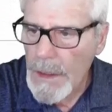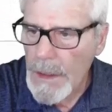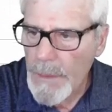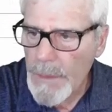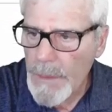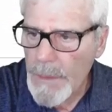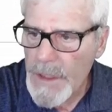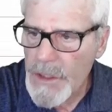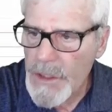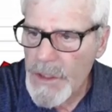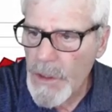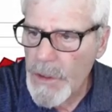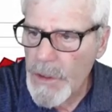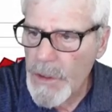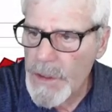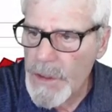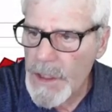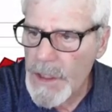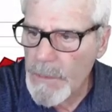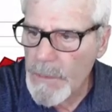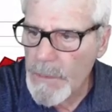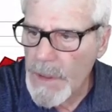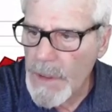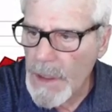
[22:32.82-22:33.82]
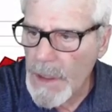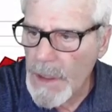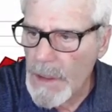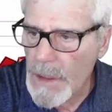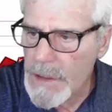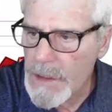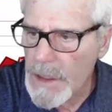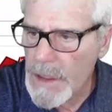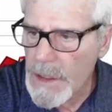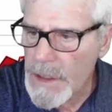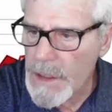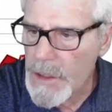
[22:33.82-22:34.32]
let me show you something
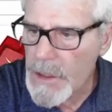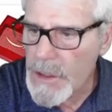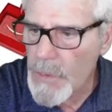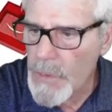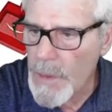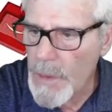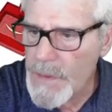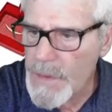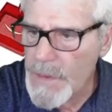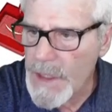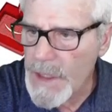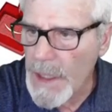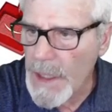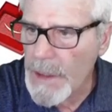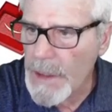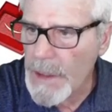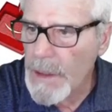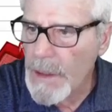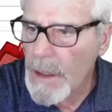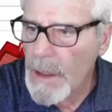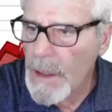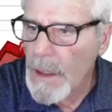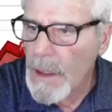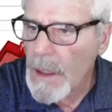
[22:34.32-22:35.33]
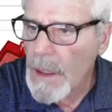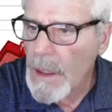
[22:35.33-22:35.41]
else on this website.